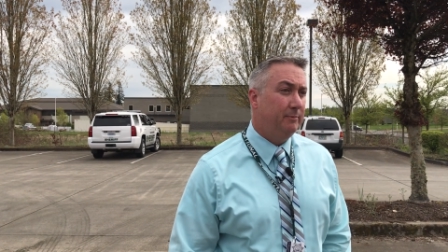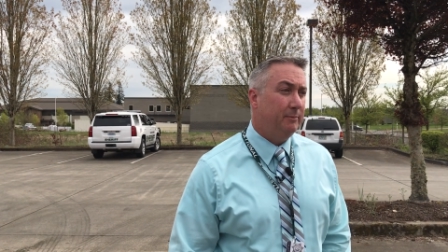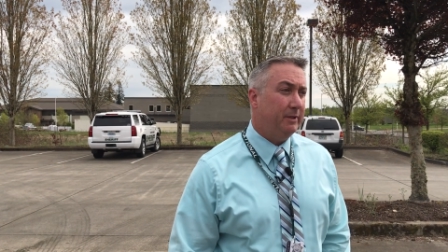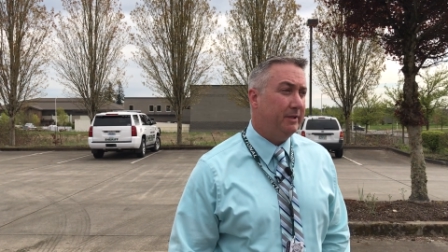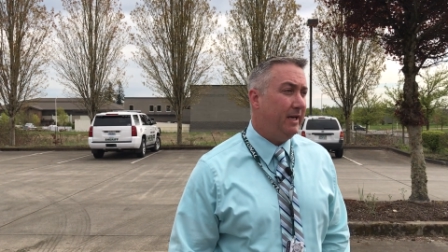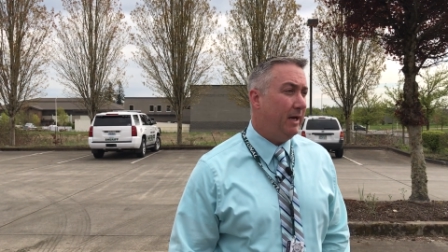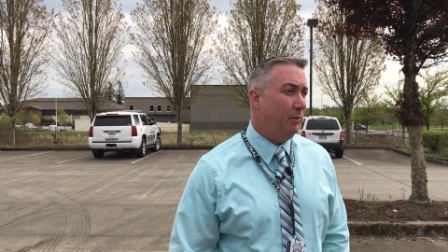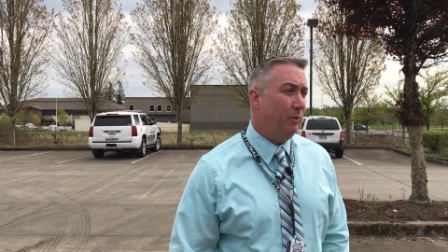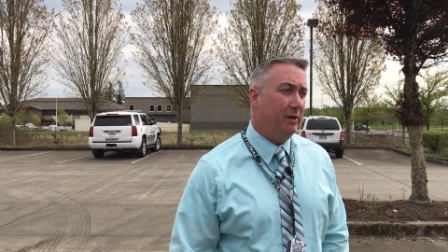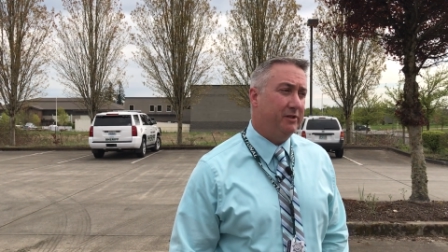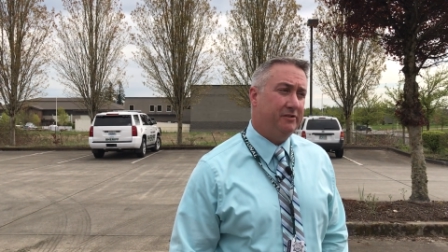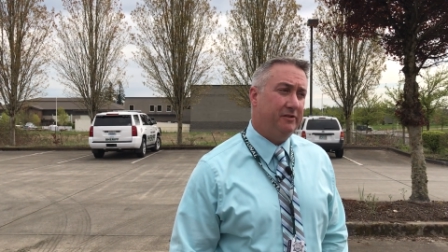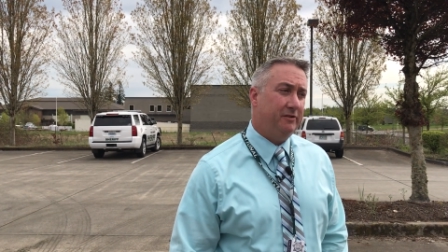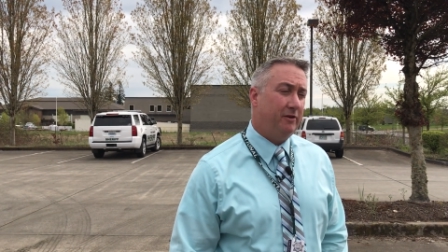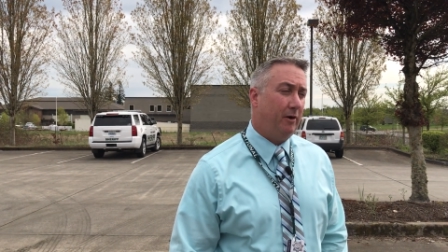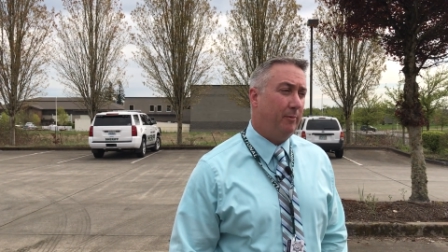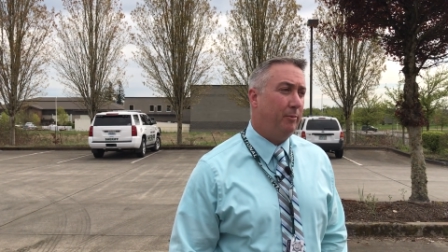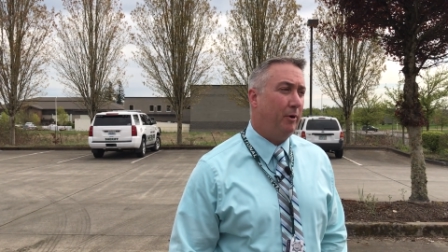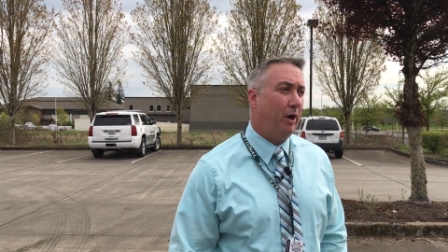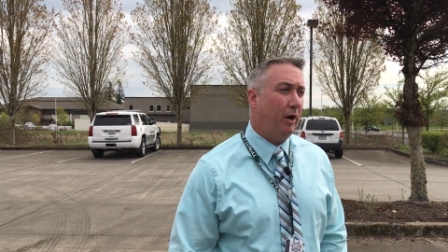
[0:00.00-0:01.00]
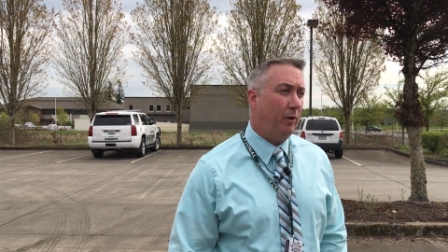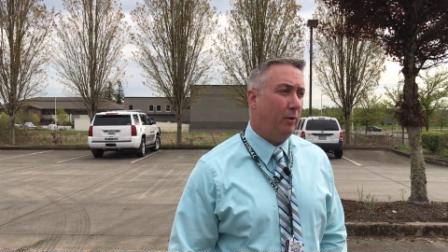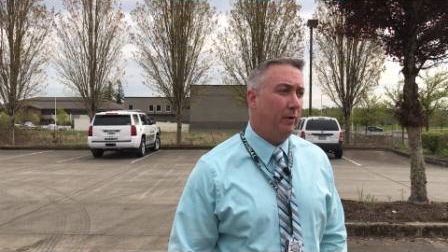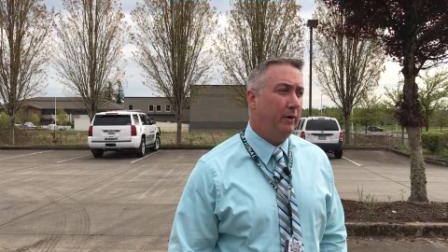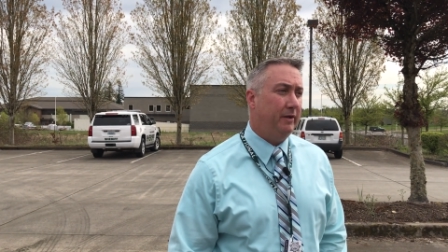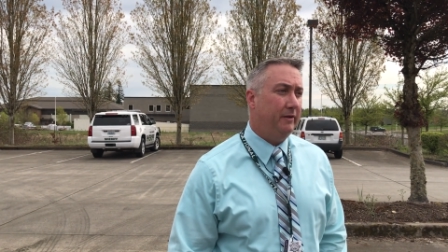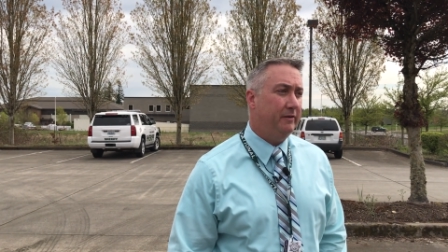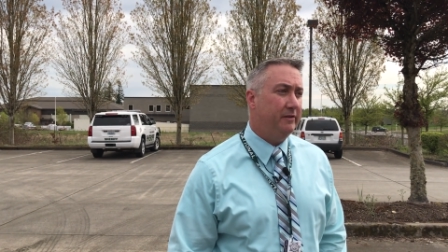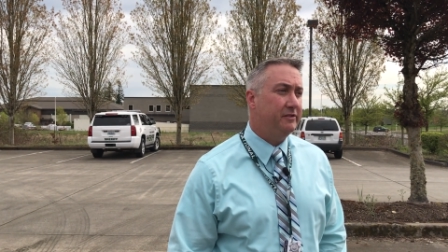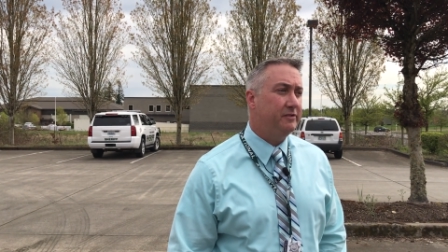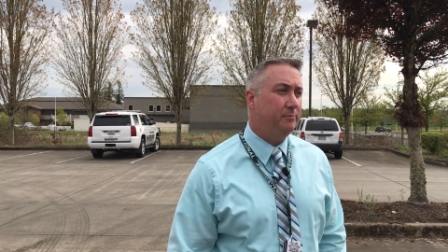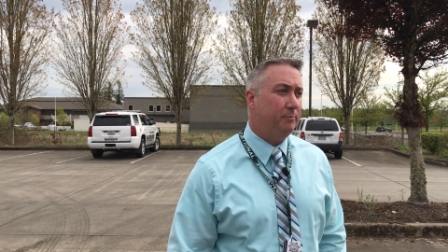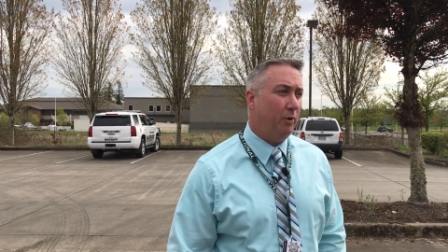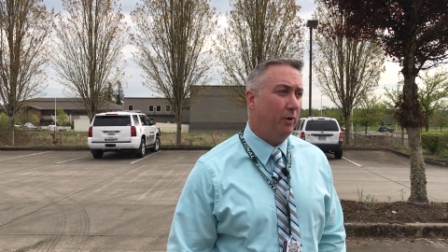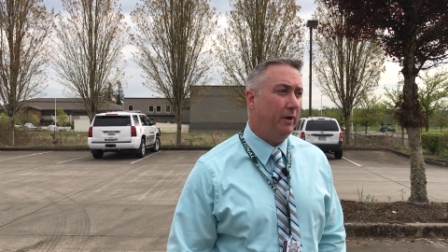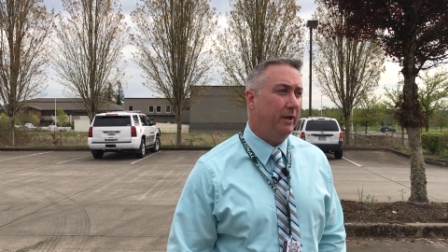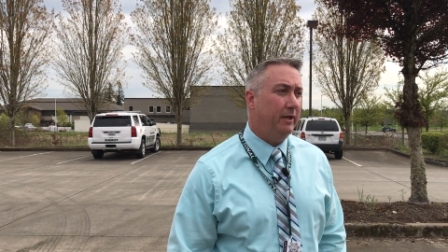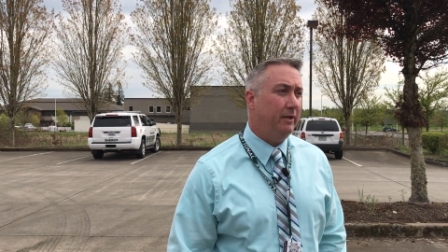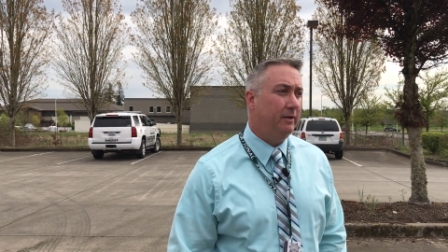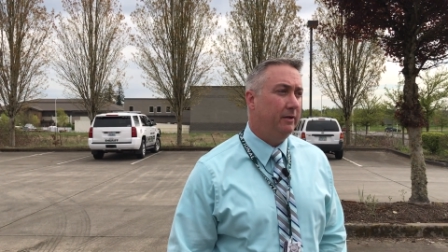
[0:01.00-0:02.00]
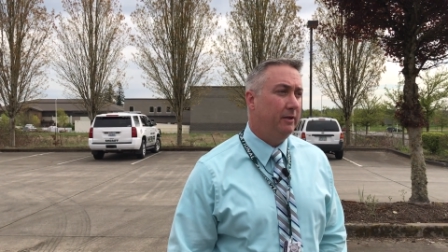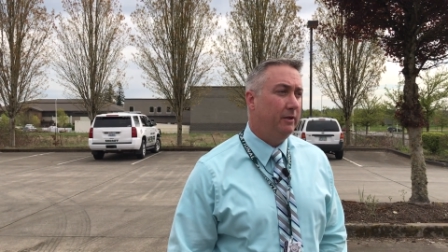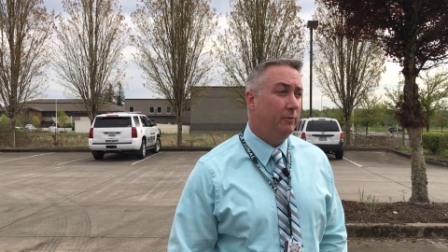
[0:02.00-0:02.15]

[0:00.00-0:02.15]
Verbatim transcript: but that wasn't our priority this morning.